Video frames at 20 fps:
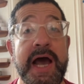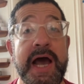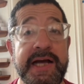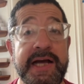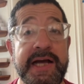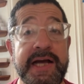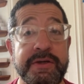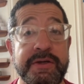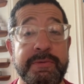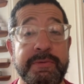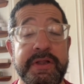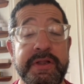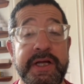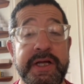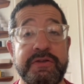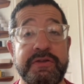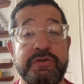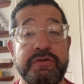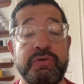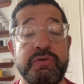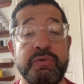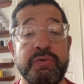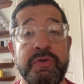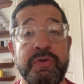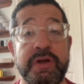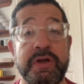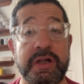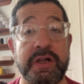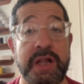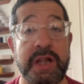as it relates to
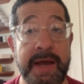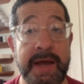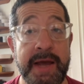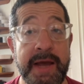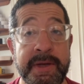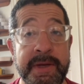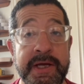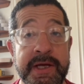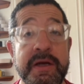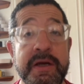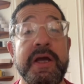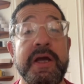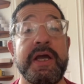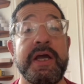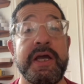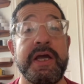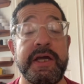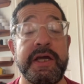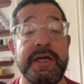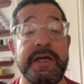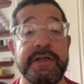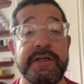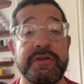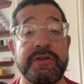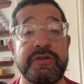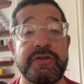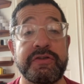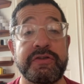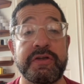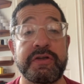the climate,
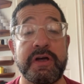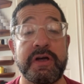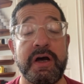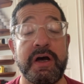is